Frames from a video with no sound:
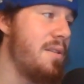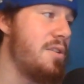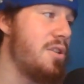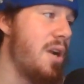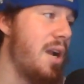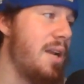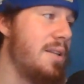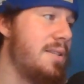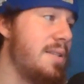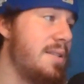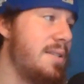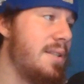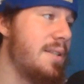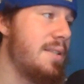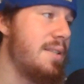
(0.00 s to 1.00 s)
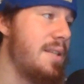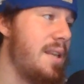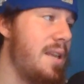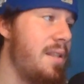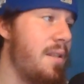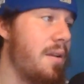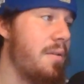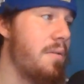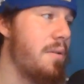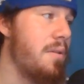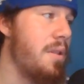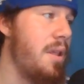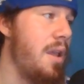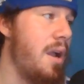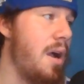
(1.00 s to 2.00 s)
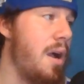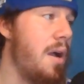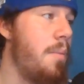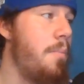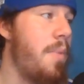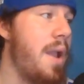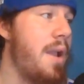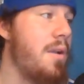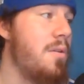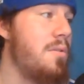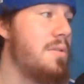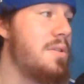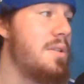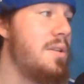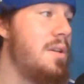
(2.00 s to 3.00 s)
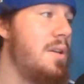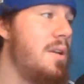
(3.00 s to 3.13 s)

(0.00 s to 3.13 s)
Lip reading: the Giants to 16, the Bengals